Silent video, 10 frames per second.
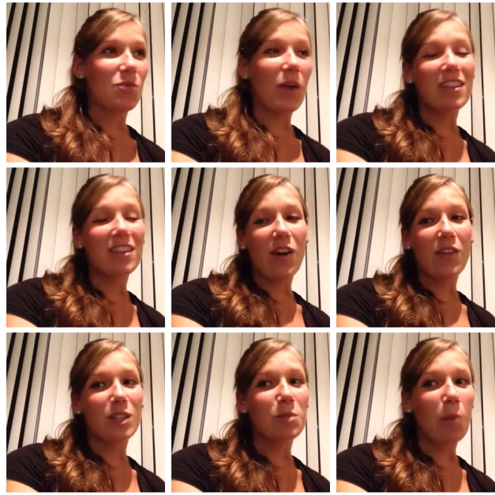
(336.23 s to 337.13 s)
right there
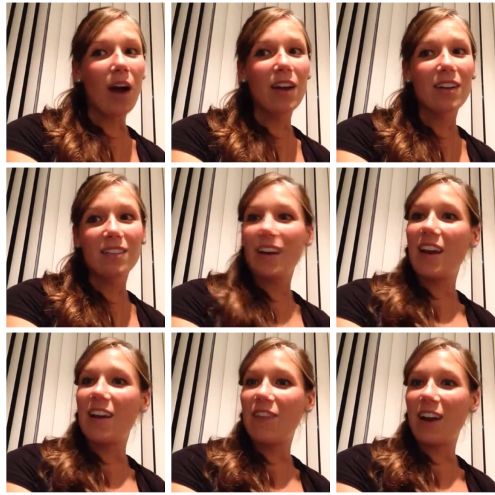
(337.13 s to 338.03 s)
on the spot
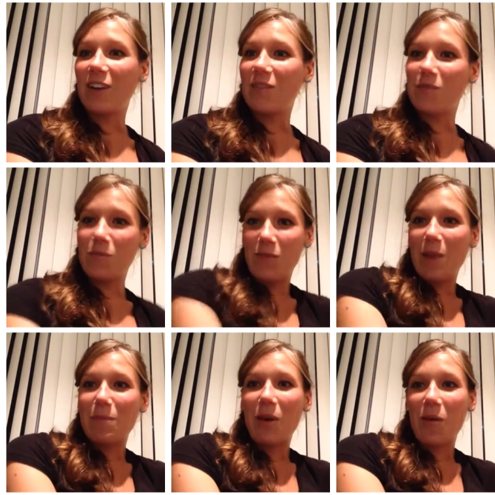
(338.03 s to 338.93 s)
if I could
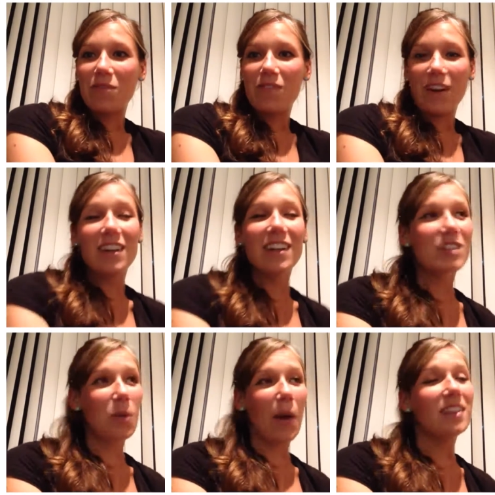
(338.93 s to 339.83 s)
find my own funding.
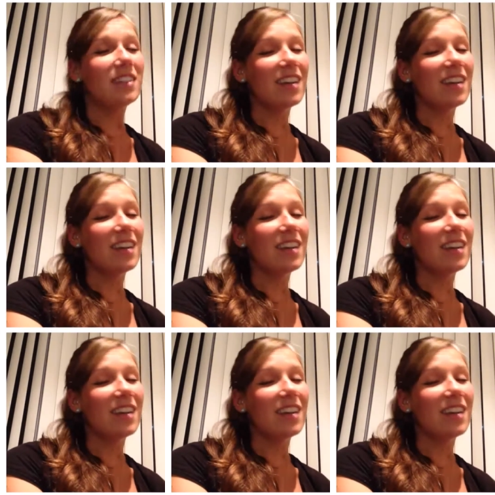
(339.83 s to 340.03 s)
So I did,